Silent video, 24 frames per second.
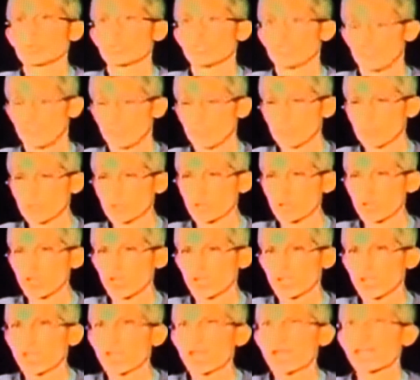a single
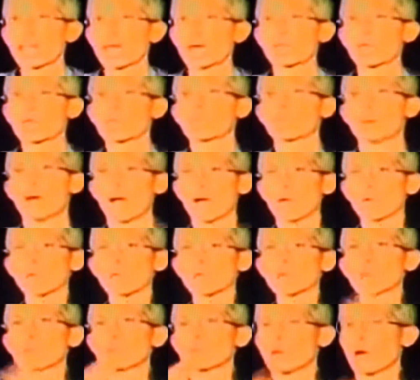machine that would
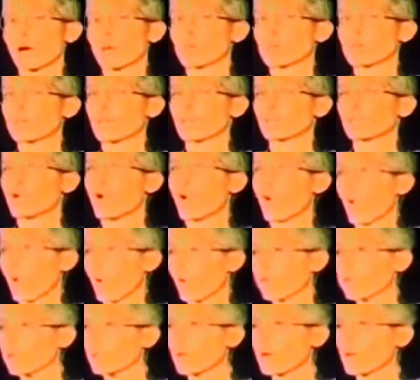virally propagate
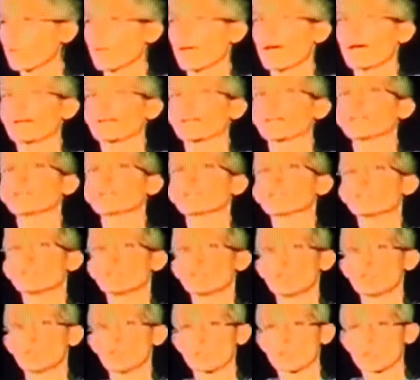all the way back
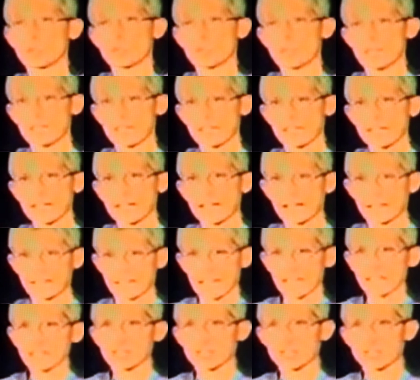to the
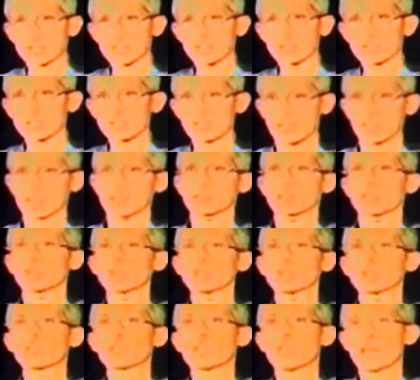election central
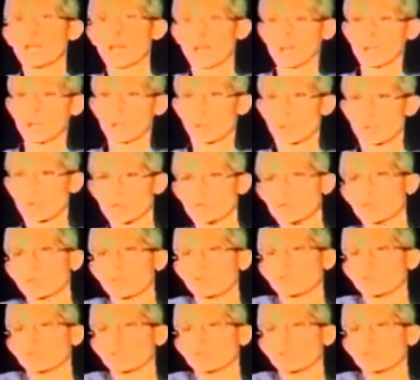headquarters.